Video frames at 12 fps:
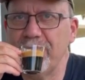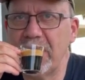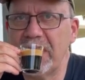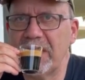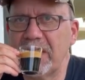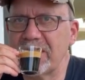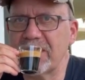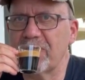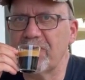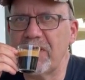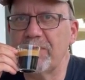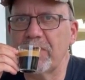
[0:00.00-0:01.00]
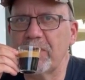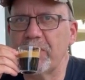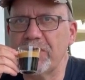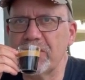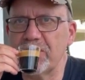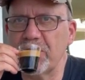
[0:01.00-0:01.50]
meaningless agreement,
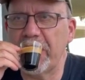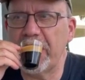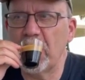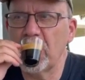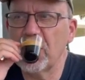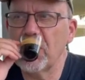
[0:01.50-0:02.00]
which is really